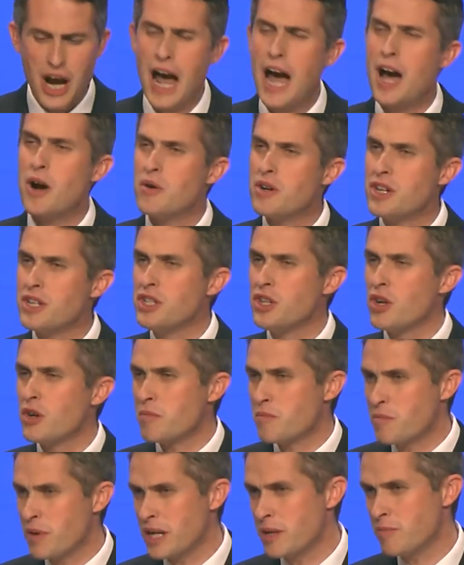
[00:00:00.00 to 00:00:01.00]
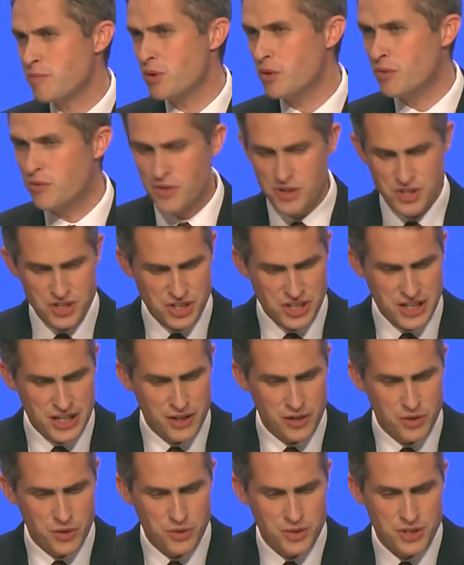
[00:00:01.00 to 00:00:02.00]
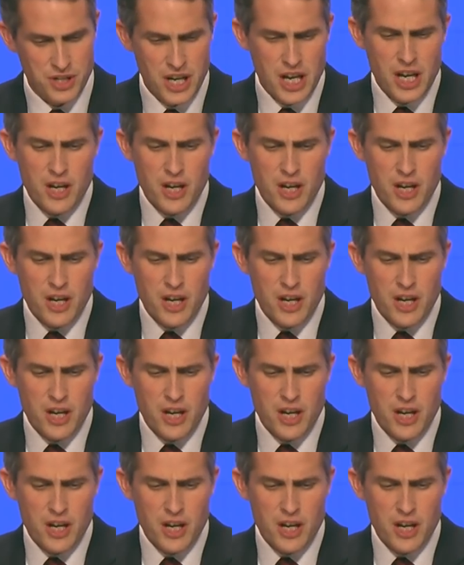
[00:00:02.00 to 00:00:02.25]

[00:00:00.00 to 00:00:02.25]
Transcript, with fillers: our young people the skills,